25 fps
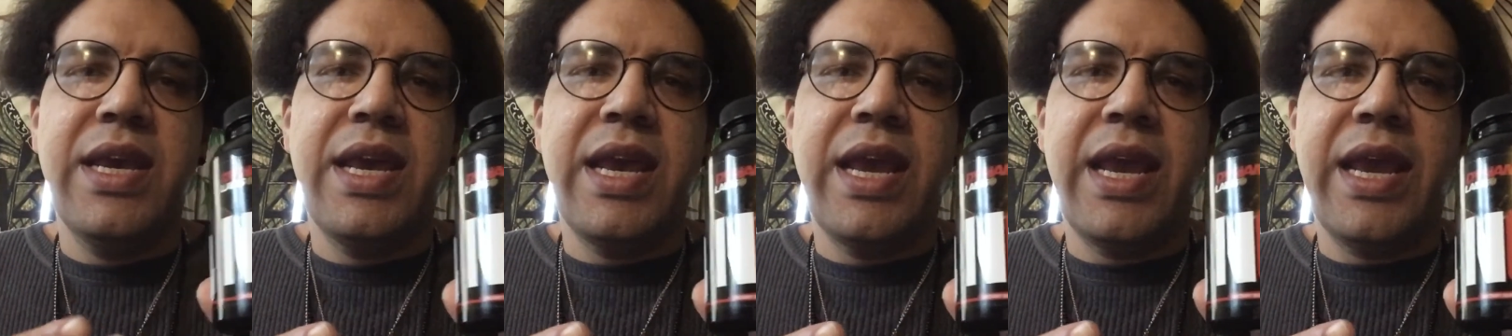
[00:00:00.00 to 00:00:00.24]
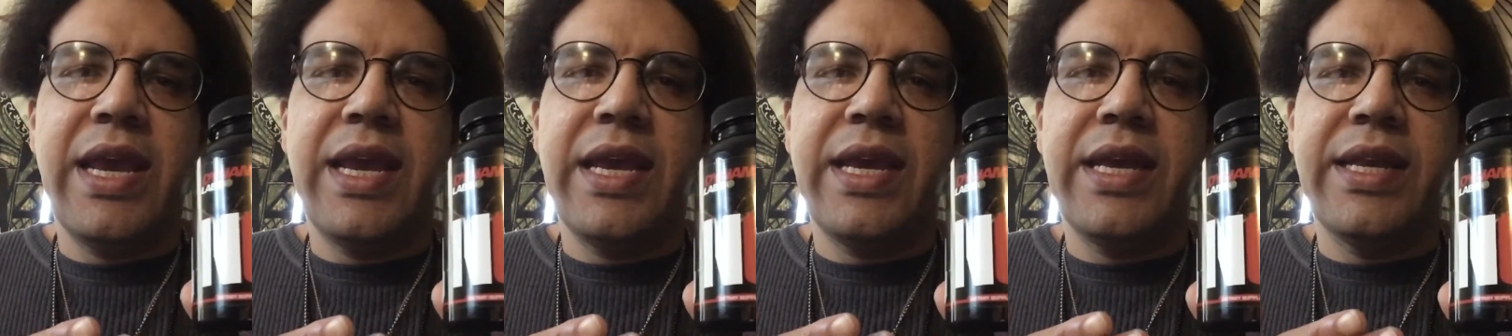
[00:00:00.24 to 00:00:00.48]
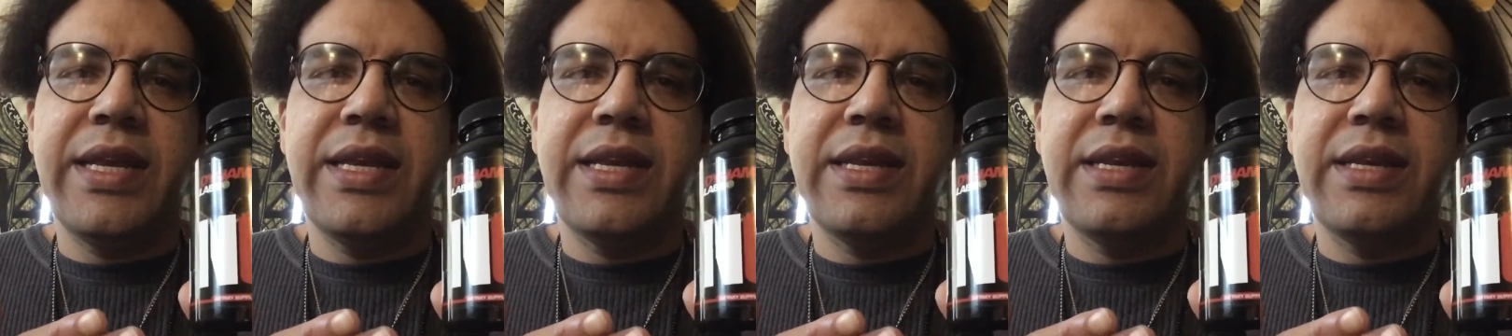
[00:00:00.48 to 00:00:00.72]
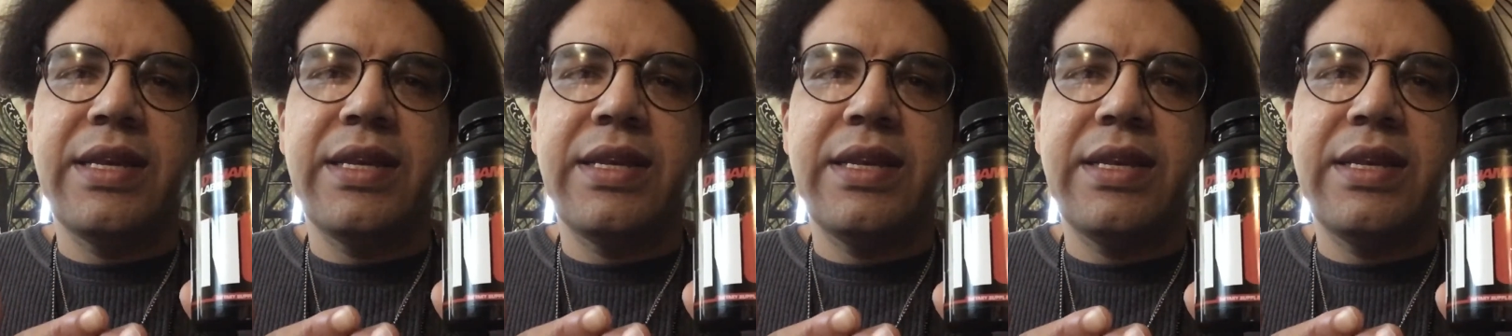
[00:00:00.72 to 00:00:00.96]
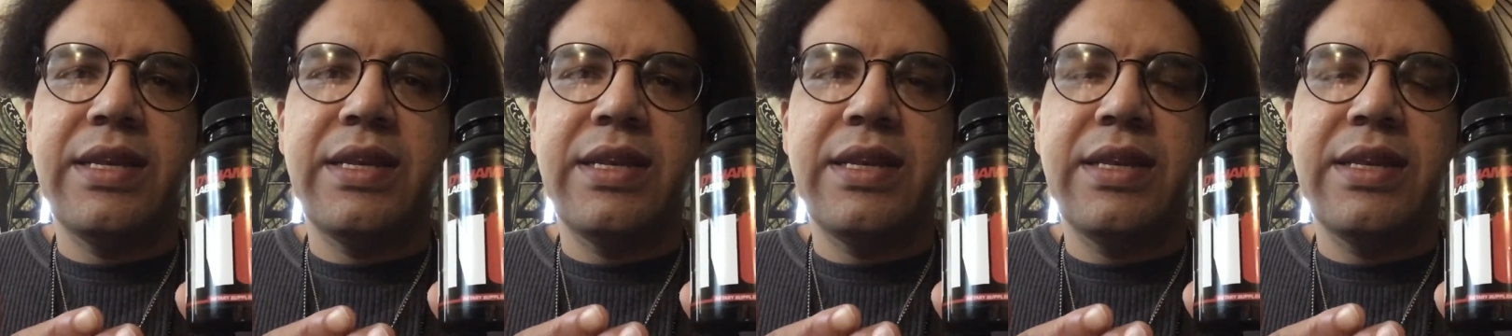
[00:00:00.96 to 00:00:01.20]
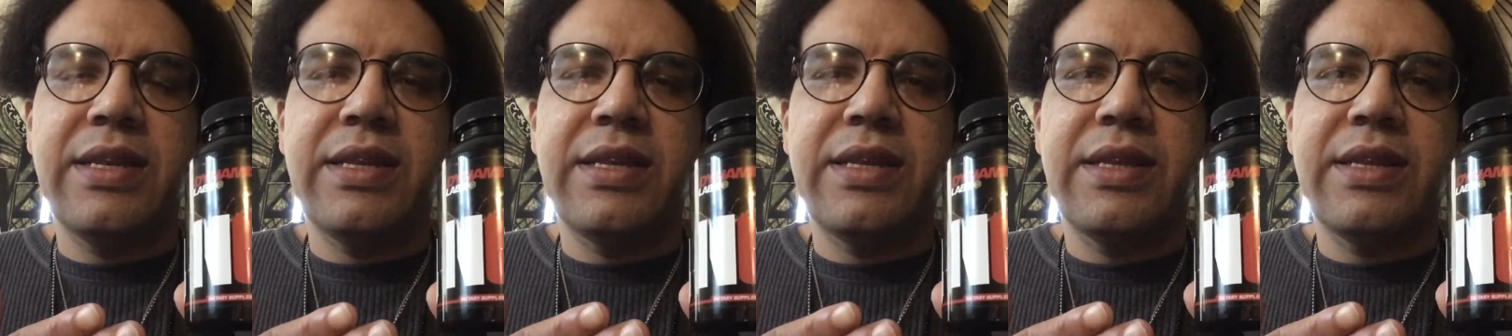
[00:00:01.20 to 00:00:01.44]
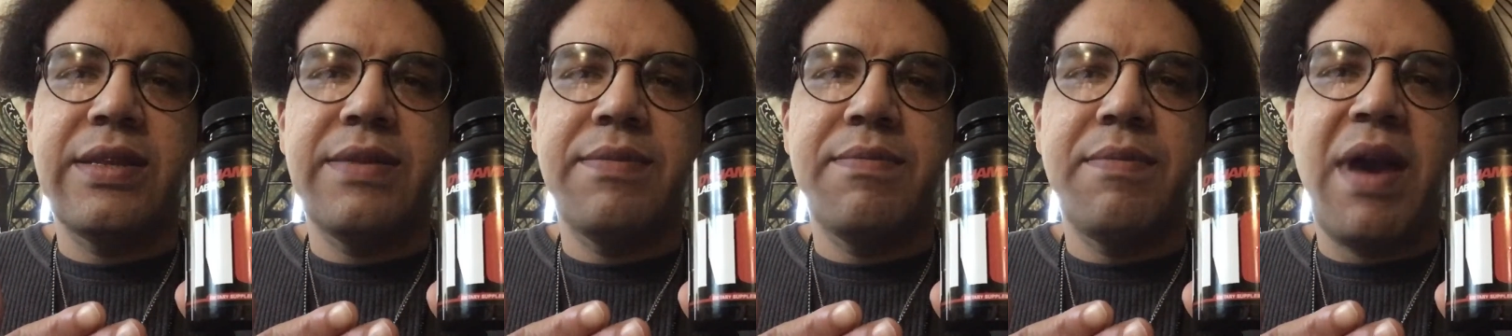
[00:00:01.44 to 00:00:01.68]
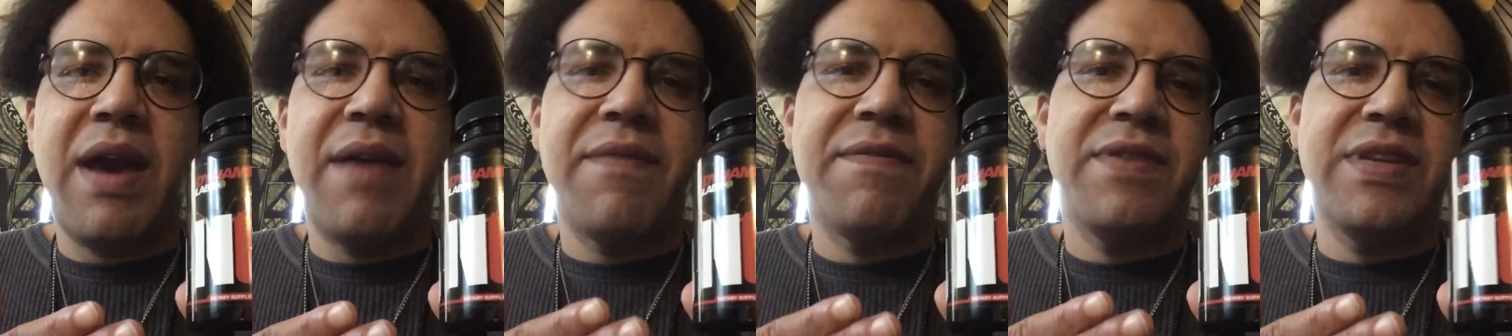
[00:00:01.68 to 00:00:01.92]
and
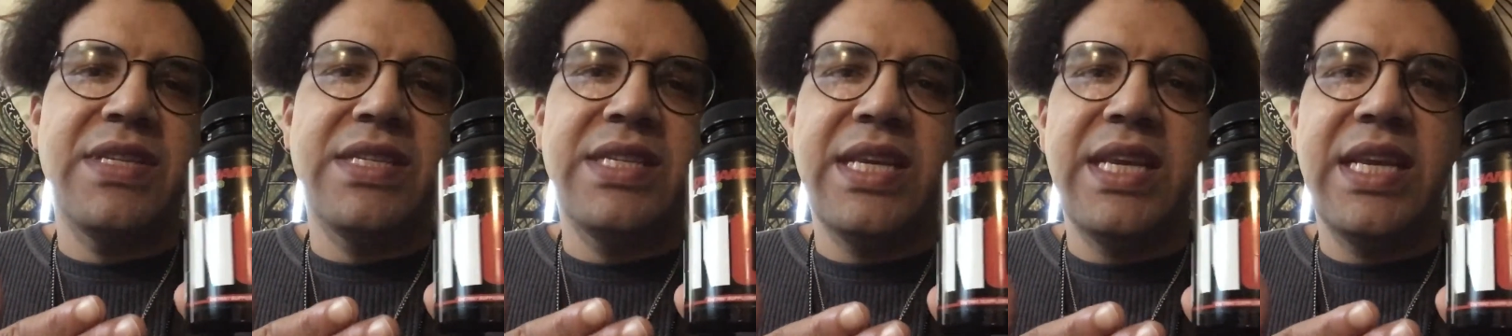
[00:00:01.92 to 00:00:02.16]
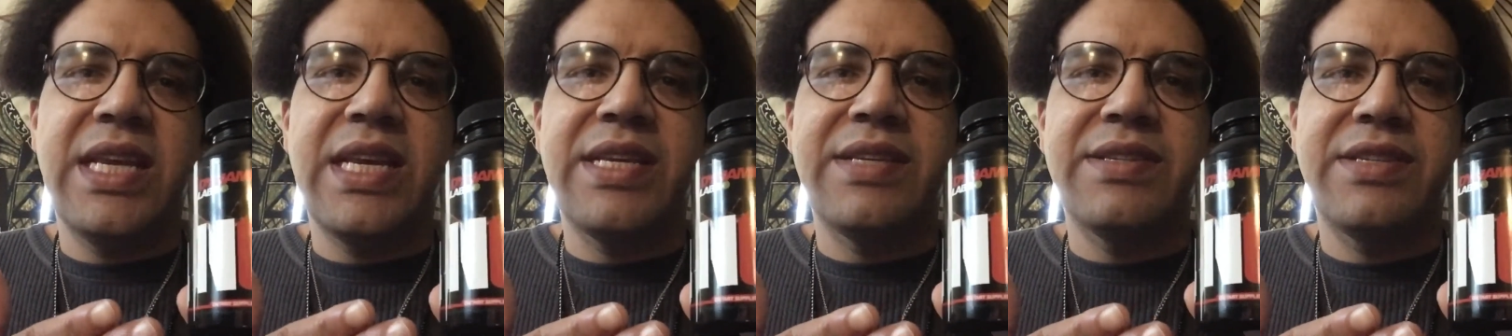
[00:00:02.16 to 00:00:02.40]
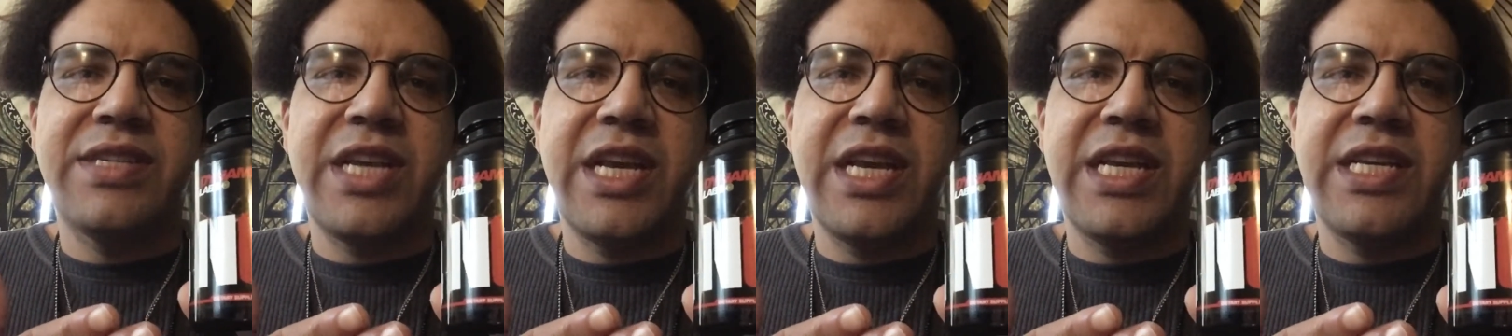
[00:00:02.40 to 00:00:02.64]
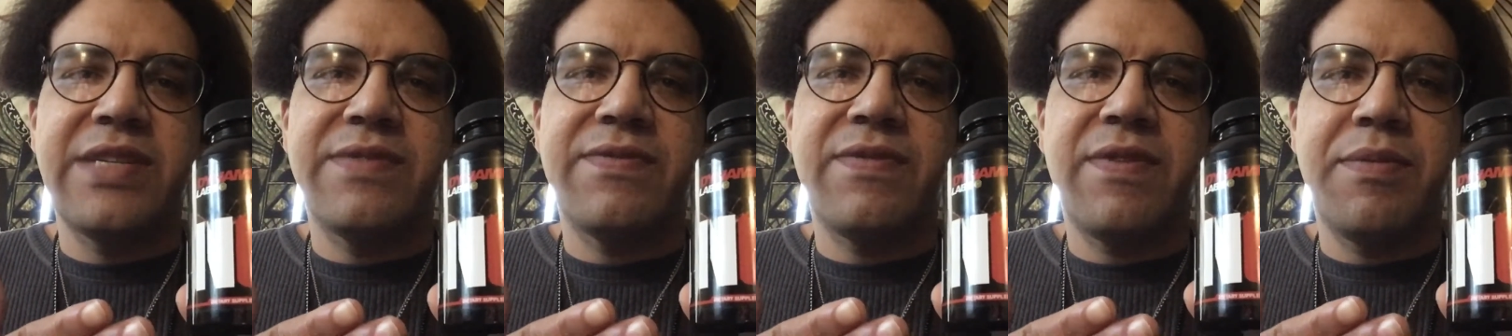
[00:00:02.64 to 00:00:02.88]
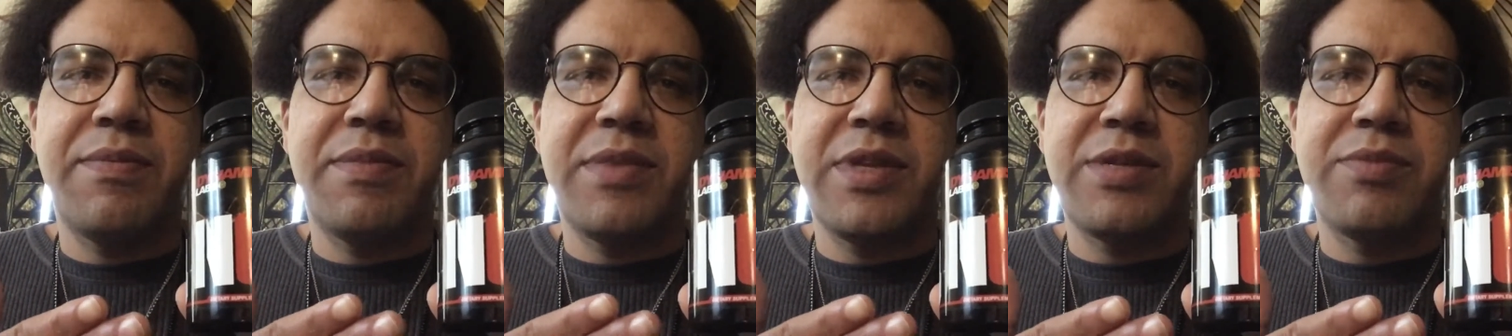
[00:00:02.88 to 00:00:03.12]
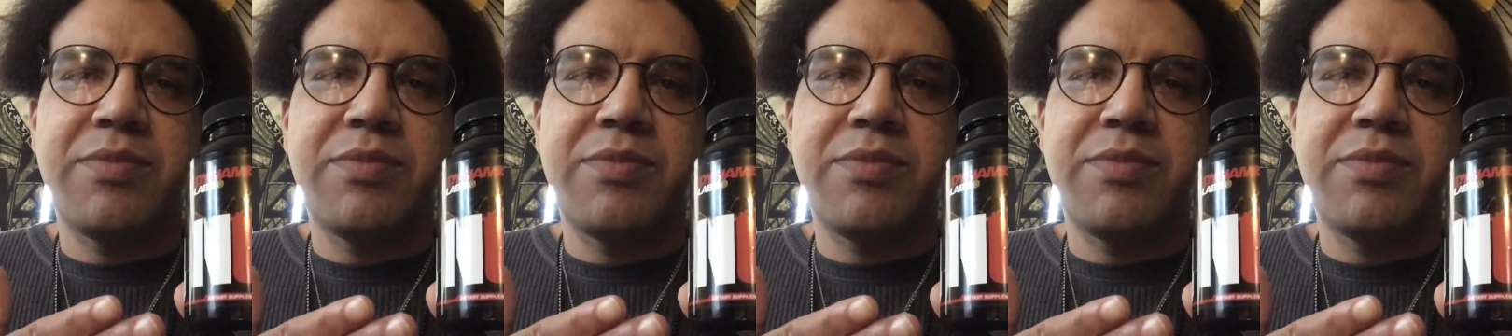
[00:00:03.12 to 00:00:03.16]
my physique has changed from this